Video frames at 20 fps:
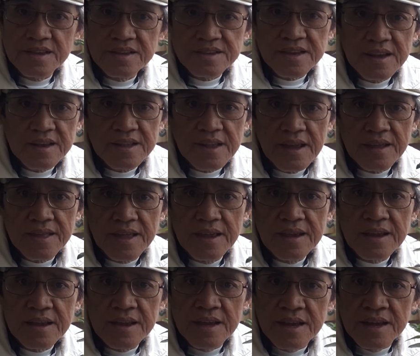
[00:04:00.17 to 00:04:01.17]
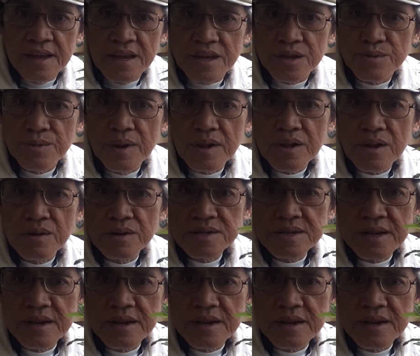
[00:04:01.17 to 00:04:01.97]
States, I think it will cost